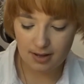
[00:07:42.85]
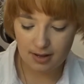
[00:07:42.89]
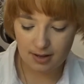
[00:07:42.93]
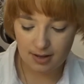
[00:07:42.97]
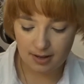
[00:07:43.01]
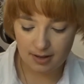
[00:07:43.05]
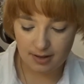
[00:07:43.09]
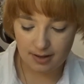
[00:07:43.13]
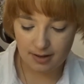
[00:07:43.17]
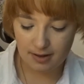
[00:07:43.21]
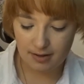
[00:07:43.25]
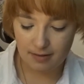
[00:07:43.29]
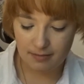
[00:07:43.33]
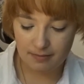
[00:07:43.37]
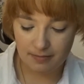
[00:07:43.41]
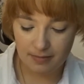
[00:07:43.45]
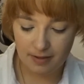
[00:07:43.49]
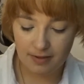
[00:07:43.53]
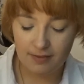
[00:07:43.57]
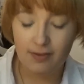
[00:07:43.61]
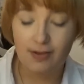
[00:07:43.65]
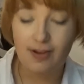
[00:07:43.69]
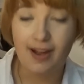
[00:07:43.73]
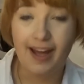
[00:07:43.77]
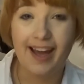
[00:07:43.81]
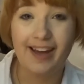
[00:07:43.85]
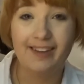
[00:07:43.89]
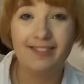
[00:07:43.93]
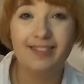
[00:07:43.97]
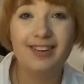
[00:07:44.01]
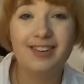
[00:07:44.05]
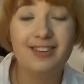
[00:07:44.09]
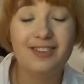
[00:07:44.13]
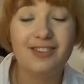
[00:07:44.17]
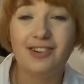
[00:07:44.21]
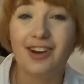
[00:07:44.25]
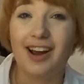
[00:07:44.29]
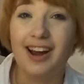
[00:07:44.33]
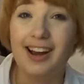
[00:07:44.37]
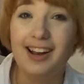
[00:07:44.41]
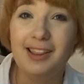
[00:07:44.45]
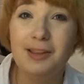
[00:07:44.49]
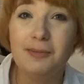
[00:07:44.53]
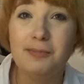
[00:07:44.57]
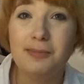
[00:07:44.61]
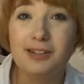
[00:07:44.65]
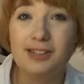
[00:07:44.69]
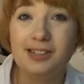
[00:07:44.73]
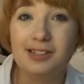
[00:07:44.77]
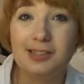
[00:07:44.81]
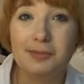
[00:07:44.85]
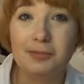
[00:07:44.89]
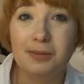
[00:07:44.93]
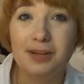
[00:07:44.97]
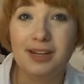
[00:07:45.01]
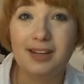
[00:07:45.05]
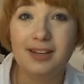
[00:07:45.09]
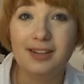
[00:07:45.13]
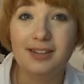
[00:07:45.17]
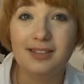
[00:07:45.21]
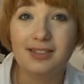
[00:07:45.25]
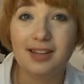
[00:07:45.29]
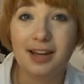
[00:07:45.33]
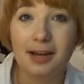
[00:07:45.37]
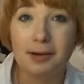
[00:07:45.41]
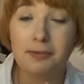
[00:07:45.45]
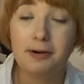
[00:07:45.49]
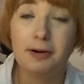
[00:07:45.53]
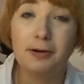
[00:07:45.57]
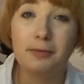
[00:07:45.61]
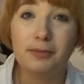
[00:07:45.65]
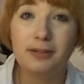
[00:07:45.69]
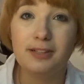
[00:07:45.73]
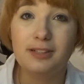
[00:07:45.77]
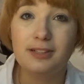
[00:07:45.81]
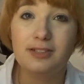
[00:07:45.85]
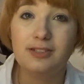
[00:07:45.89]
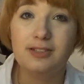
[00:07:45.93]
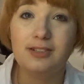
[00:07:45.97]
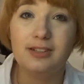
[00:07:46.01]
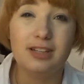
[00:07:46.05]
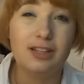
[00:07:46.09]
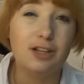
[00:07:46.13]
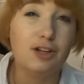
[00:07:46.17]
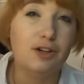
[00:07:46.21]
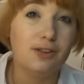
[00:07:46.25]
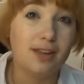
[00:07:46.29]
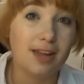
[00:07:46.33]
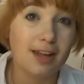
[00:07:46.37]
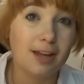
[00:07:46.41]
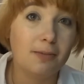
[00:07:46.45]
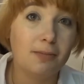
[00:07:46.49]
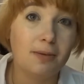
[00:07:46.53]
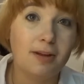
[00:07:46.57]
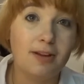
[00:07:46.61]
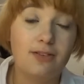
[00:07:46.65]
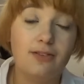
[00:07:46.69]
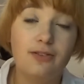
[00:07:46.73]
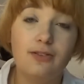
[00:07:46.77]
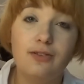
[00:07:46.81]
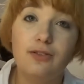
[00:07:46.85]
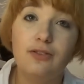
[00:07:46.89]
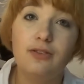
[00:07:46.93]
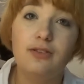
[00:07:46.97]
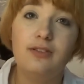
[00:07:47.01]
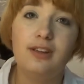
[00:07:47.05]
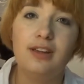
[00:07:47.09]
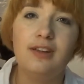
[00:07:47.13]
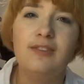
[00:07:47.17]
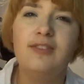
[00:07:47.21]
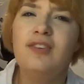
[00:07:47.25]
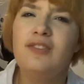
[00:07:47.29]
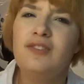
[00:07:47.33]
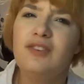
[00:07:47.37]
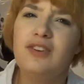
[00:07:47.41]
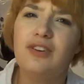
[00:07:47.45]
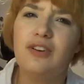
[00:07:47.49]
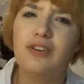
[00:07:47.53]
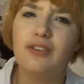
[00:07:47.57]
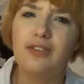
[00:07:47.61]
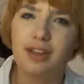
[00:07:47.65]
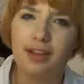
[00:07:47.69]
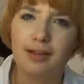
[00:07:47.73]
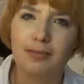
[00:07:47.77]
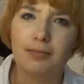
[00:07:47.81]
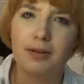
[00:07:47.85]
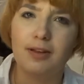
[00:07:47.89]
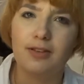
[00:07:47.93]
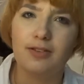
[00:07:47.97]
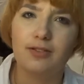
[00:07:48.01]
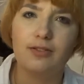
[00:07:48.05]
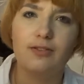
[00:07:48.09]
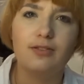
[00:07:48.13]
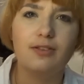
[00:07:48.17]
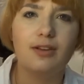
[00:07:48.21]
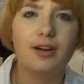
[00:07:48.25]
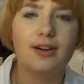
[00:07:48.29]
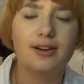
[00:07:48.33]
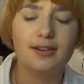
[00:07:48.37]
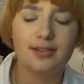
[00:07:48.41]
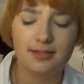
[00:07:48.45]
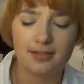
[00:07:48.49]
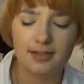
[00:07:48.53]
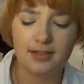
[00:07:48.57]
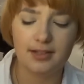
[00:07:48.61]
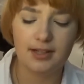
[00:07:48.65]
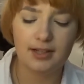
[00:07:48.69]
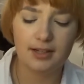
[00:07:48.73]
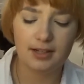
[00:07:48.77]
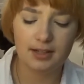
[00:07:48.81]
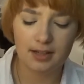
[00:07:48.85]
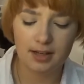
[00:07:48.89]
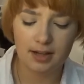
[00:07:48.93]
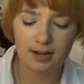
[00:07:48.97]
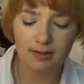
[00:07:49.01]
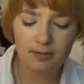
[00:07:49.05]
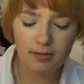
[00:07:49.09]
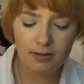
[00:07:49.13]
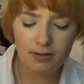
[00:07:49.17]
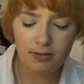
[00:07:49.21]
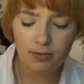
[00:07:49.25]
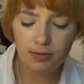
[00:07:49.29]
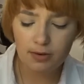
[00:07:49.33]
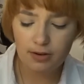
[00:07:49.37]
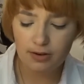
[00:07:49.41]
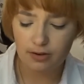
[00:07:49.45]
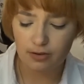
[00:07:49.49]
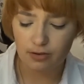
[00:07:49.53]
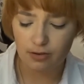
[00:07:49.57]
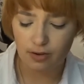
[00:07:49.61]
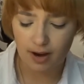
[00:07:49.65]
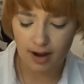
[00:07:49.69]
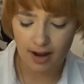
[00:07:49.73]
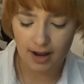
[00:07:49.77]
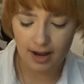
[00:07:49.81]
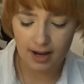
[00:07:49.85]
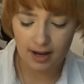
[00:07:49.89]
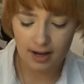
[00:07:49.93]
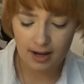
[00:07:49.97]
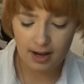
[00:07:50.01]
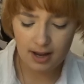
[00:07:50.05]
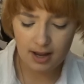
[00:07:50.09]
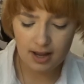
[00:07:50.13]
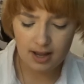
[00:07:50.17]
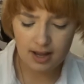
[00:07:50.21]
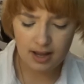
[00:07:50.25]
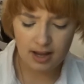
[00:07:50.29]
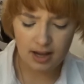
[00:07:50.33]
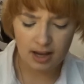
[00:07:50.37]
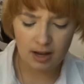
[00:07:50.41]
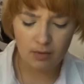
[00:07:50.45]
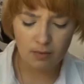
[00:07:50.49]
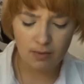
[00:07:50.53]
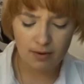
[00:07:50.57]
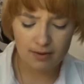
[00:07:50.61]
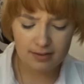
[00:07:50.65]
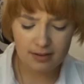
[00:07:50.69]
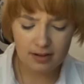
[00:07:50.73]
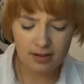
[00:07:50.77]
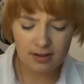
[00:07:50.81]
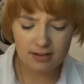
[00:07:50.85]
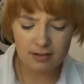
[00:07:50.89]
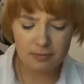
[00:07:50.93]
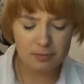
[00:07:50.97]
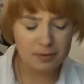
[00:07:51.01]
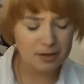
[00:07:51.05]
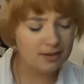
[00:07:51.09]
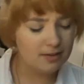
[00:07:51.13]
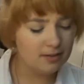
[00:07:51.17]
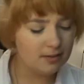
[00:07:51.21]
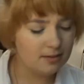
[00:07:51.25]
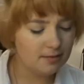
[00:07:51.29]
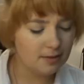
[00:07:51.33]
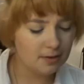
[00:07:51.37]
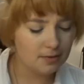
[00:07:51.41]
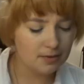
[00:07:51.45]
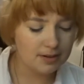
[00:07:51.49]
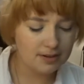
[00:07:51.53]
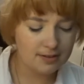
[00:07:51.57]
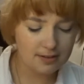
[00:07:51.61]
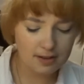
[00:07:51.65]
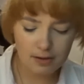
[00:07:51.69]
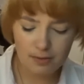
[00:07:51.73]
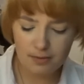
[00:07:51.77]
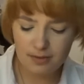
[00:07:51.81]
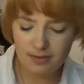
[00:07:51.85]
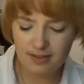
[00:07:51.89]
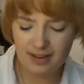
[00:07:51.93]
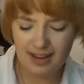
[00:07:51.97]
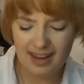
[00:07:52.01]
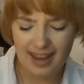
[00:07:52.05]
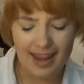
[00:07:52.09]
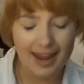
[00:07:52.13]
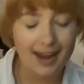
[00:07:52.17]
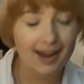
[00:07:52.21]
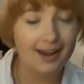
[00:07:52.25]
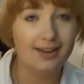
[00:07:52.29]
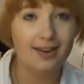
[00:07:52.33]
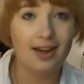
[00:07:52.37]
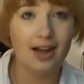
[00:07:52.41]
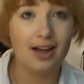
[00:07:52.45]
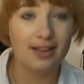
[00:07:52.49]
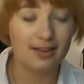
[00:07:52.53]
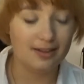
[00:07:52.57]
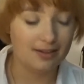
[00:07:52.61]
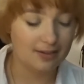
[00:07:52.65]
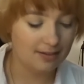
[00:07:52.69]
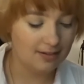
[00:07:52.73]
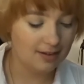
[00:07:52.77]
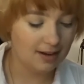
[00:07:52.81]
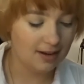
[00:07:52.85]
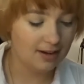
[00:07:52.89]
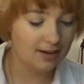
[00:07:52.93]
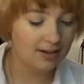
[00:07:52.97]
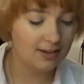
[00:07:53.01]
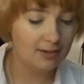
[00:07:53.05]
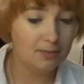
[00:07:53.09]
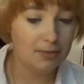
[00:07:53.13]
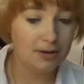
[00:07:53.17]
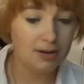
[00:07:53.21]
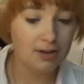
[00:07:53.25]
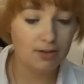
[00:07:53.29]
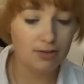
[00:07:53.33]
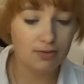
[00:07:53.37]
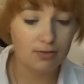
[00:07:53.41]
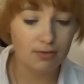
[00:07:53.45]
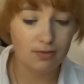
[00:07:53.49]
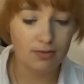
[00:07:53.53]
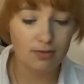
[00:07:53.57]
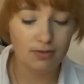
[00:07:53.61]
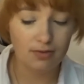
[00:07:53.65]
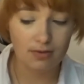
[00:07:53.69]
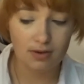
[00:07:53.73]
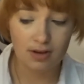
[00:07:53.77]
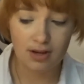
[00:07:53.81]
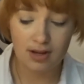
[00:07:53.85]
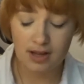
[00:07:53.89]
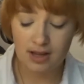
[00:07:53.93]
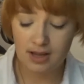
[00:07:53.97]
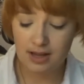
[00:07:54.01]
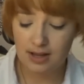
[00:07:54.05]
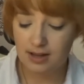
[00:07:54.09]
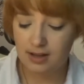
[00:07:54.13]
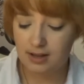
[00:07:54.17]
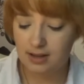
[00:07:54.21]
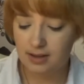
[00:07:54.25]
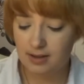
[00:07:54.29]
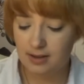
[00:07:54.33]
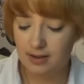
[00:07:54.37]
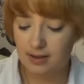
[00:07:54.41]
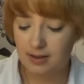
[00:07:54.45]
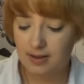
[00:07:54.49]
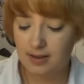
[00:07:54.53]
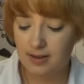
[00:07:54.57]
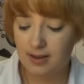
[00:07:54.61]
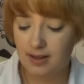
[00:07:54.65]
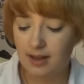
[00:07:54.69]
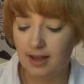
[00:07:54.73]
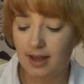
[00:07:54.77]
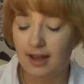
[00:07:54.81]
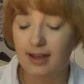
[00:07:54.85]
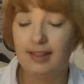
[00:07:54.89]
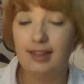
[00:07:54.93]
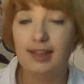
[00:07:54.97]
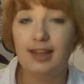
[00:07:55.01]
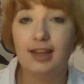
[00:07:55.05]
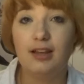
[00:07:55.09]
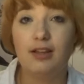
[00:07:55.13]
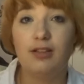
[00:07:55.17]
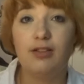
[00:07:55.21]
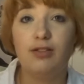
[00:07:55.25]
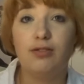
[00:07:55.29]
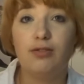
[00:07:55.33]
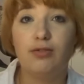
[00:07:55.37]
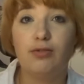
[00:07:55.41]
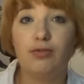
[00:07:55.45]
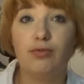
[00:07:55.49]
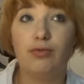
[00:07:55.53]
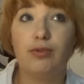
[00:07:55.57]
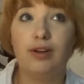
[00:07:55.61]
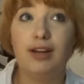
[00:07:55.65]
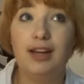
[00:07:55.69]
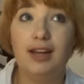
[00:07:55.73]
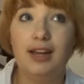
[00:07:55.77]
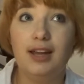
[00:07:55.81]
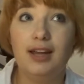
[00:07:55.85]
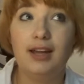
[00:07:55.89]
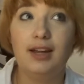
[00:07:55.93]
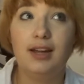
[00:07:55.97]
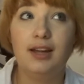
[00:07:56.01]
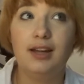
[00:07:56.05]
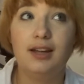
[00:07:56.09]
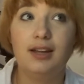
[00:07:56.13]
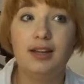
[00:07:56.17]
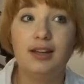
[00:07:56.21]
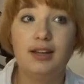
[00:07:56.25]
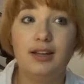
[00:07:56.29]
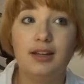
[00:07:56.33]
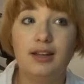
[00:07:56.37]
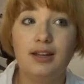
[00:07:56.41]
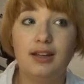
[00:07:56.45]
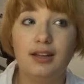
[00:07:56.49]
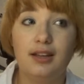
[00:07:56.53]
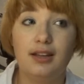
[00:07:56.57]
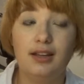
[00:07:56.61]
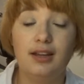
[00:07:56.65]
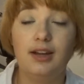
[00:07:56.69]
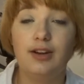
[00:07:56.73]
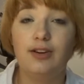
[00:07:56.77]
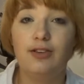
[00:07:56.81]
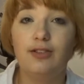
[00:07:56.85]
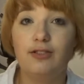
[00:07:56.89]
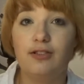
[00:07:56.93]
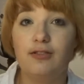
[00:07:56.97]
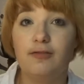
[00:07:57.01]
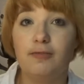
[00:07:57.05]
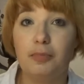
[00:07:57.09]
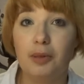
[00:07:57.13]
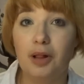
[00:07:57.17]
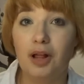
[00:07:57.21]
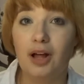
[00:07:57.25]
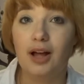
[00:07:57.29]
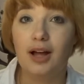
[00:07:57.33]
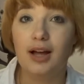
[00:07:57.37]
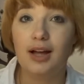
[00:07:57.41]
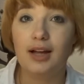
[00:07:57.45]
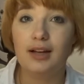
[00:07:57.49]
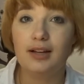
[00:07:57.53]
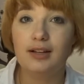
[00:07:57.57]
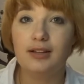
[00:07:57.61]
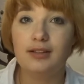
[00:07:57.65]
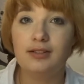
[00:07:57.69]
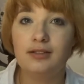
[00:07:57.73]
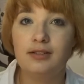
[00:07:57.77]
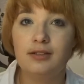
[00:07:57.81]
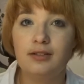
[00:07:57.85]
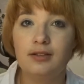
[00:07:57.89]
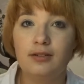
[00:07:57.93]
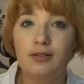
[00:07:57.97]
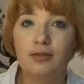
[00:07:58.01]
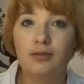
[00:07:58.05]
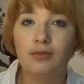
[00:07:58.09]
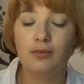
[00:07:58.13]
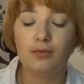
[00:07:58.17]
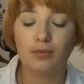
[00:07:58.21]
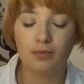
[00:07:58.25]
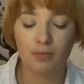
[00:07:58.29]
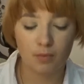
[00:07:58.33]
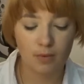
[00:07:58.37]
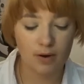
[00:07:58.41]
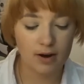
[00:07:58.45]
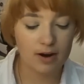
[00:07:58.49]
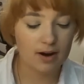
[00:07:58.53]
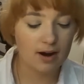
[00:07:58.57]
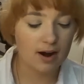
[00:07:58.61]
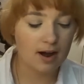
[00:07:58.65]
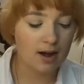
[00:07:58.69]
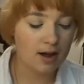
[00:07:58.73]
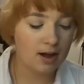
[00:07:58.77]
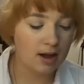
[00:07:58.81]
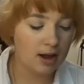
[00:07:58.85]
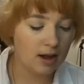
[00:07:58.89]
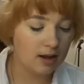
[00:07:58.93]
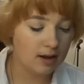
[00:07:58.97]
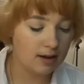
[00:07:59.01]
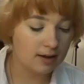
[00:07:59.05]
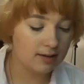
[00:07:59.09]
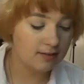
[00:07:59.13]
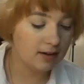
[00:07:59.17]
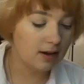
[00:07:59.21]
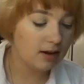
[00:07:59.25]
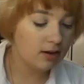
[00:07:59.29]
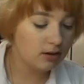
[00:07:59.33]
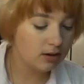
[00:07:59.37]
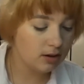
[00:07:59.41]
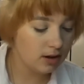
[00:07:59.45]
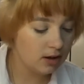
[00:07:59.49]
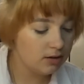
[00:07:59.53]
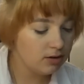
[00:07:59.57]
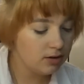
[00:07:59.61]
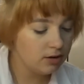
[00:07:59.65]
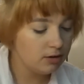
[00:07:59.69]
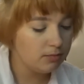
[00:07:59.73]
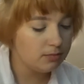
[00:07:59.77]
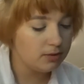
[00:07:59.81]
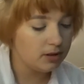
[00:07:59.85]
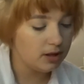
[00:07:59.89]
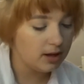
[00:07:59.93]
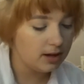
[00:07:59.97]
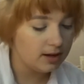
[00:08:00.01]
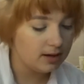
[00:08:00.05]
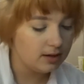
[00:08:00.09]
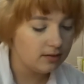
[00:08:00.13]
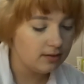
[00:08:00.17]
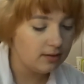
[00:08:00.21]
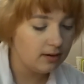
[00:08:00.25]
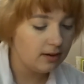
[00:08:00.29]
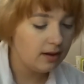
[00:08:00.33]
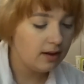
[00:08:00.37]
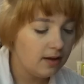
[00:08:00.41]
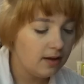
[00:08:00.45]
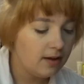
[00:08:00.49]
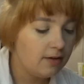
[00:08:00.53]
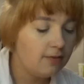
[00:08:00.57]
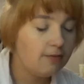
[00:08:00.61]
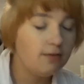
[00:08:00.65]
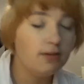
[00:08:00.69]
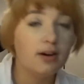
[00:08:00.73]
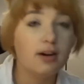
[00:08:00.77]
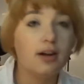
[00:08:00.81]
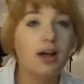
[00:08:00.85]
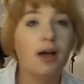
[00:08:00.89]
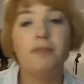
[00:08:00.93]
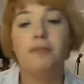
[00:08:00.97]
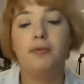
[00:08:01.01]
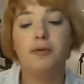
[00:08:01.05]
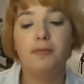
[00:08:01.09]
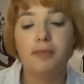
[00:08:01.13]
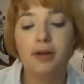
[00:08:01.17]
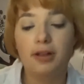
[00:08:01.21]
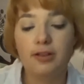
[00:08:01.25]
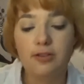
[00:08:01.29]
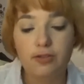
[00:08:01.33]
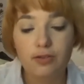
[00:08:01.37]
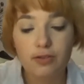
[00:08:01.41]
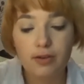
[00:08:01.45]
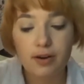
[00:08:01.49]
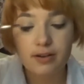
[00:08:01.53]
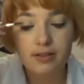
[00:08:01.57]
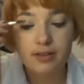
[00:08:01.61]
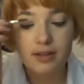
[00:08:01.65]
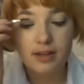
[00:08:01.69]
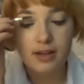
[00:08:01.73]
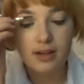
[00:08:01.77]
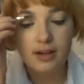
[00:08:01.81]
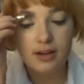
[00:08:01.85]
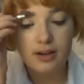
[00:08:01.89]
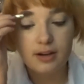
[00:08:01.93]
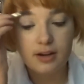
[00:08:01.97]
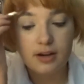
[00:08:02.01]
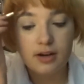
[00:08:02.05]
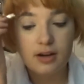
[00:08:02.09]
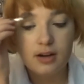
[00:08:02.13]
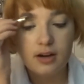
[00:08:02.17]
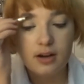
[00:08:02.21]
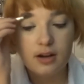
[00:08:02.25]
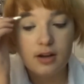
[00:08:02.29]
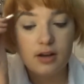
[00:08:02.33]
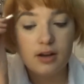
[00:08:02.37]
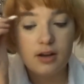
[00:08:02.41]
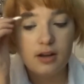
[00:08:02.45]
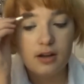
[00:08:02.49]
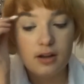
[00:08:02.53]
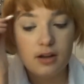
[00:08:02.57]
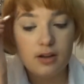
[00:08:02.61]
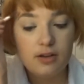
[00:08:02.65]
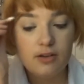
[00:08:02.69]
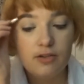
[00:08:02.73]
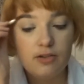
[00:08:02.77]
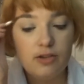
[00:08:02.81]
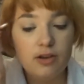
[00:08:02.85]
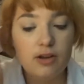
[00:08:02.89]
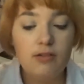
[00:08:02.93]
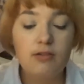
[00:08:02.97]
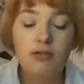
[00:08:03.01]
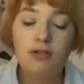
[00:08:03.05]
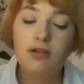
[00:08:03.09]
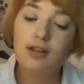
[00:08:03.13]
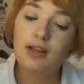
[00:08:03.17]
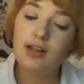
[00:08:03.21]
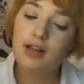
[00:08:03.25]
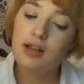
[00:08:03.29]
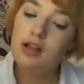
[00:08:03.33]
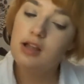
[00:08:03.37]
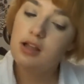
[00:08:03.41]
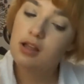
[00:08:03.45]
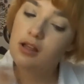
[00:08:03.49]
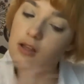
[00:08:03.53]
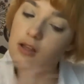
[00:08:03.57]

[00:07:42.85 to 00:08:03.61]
If you haven't tried the Burt's Bees eyebrow pencil and you like pencils, even if you don't like pencils, honestly, give this one a try. It wasn't expensive. I want to say it was like $8, and it's been through, I think, 3 years of blonde, where I'll go blonde for a couple months throughout the year, generally,